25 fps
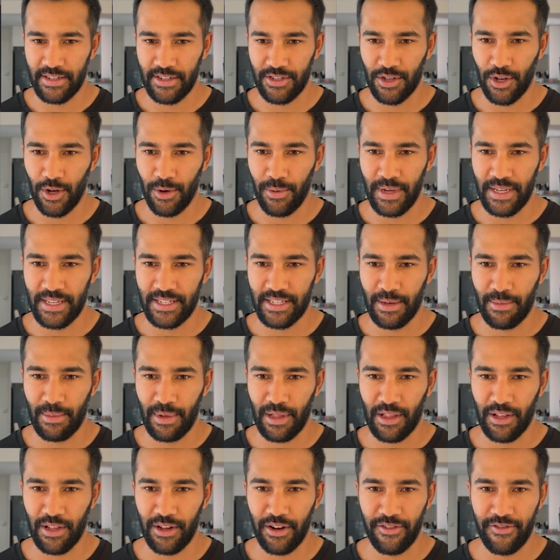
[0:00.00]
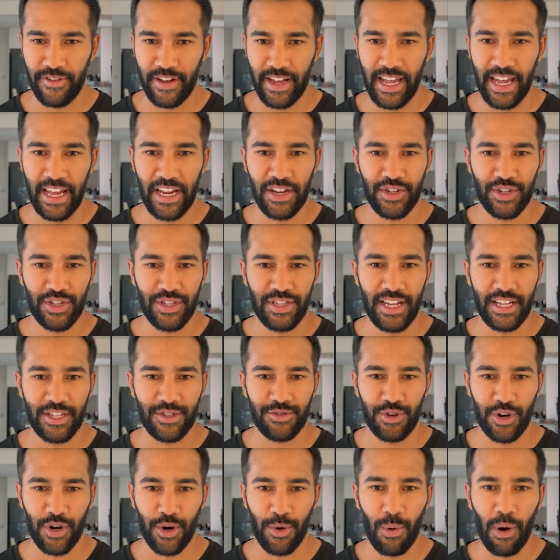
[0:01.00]
there's always some clarification
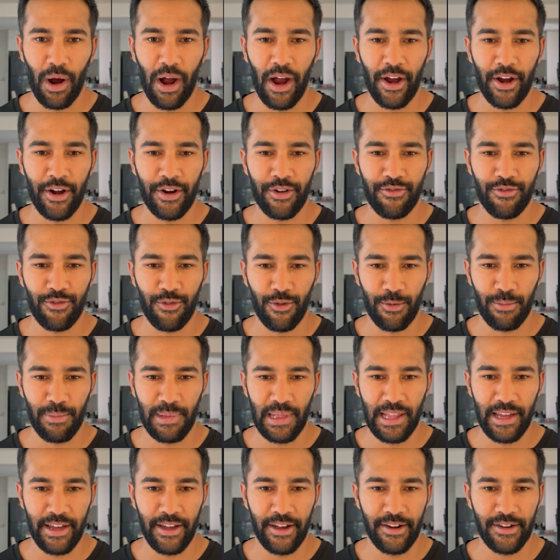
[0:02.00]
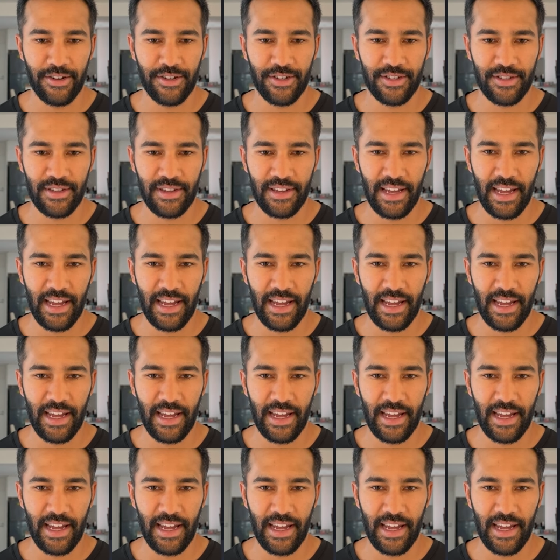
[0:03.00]
that's required for players.